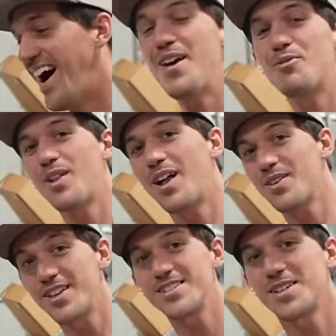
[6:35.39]
I have a lot
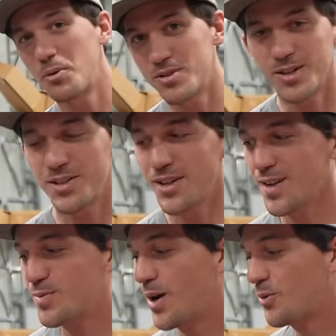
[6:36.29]
of things I wanna to talk to you
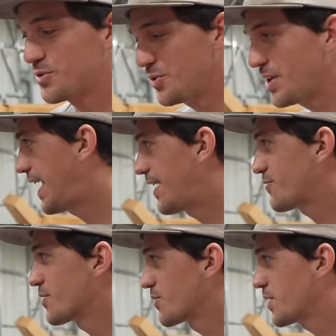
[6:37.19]
guys about. We'll do it
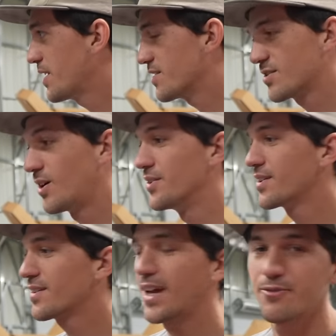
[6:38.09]
after we install this
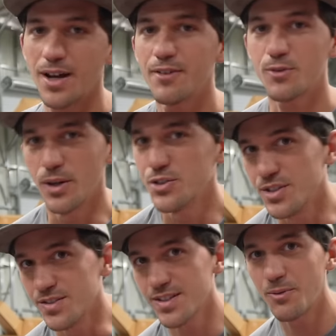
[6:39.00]
because I, I have
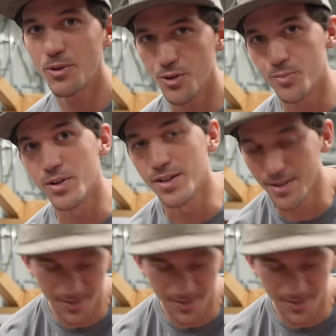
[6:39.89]
questions and I want your opinion.